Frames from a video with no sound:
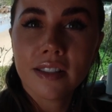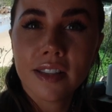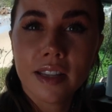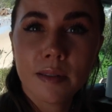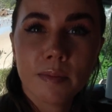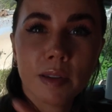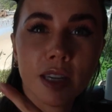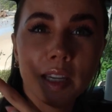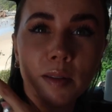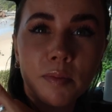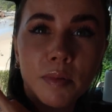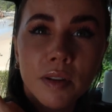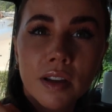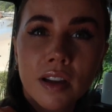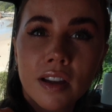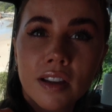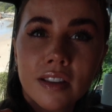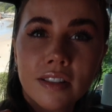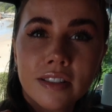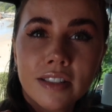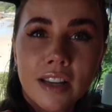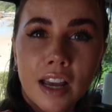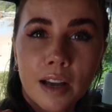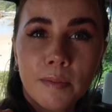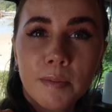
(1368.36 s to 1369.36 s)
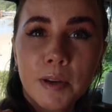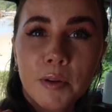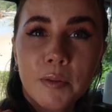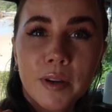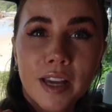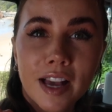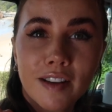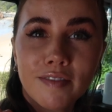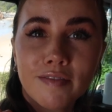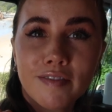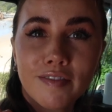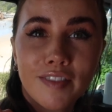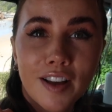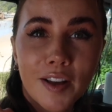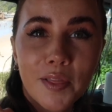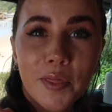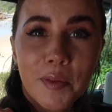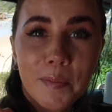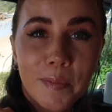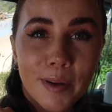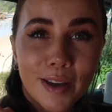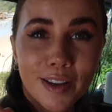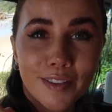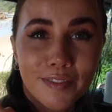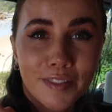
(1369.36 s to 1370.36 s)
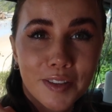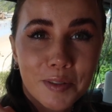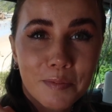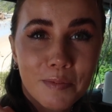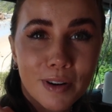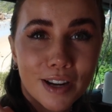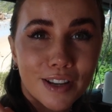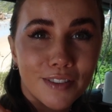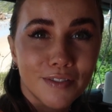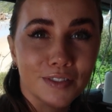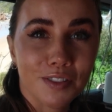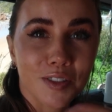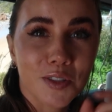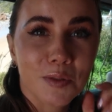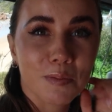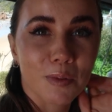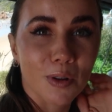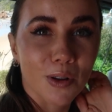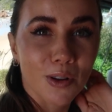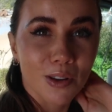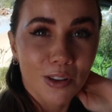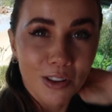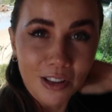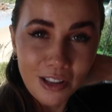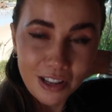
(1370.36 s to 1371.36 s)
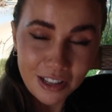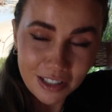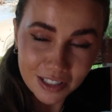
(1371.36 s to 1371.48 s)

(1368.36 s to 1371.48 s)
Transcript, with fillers: See me, but tell me we haven't found the perfect breakfast spot.